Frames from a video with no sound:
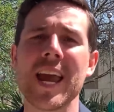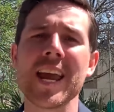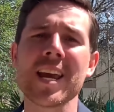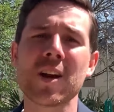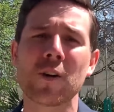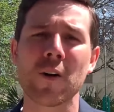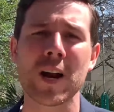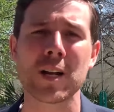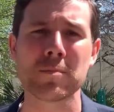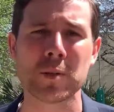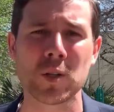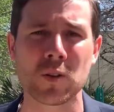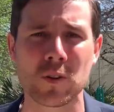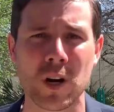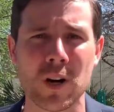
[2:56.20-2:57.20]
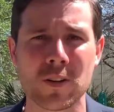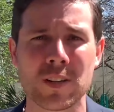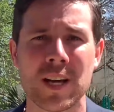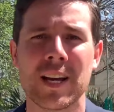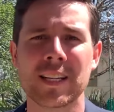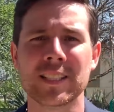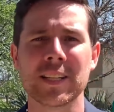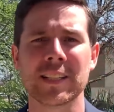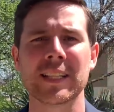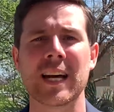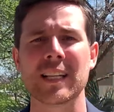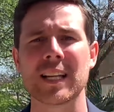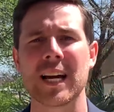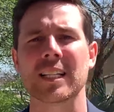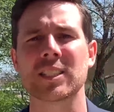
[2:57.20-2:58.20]
incredible growth during
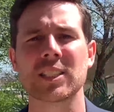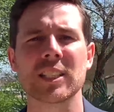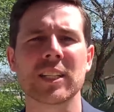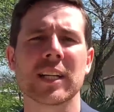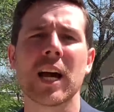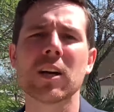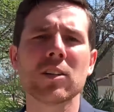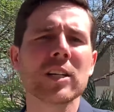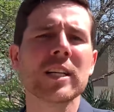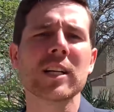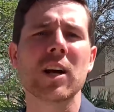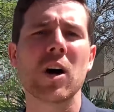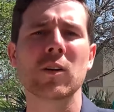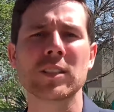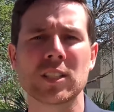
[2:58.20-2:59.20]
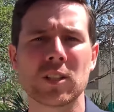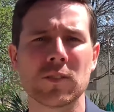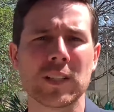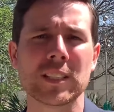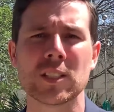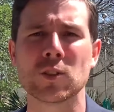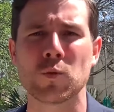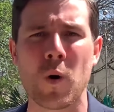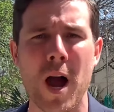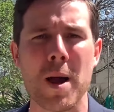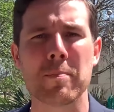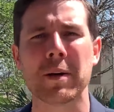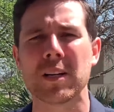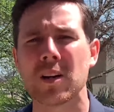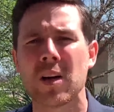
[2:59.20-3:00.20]
that last year. And I don't need to go into the reasons why,
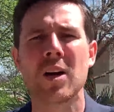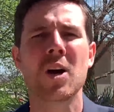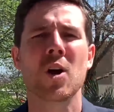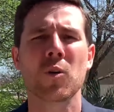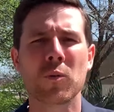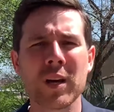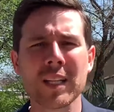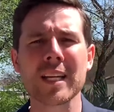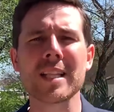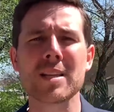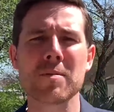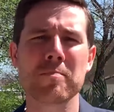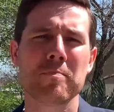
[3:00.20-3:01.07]
but really the